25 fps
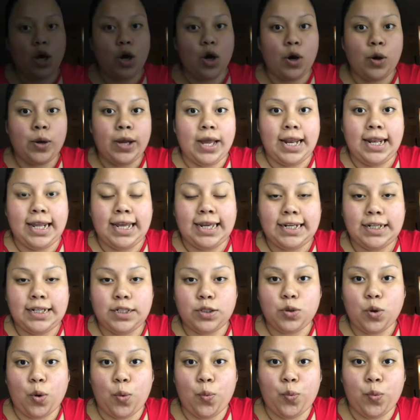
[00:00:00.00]
Okay,
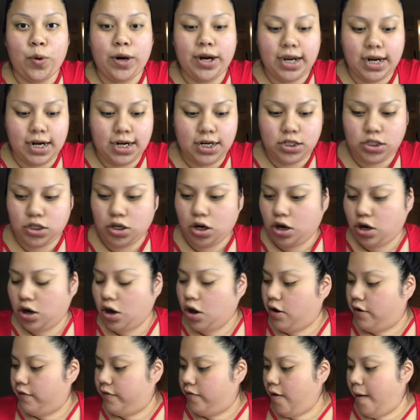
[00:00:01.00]
ladies, we're gonna start
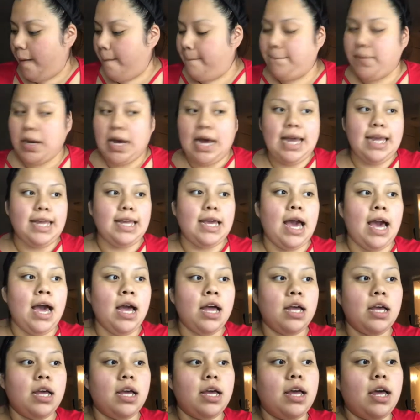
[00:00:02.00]
off by
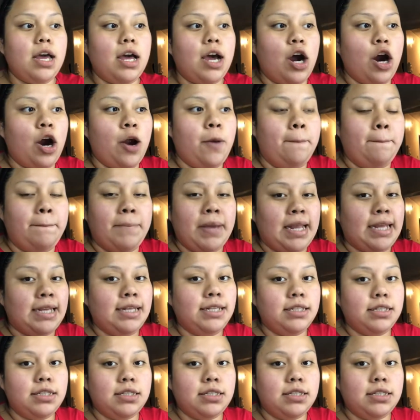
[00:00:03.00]
our base.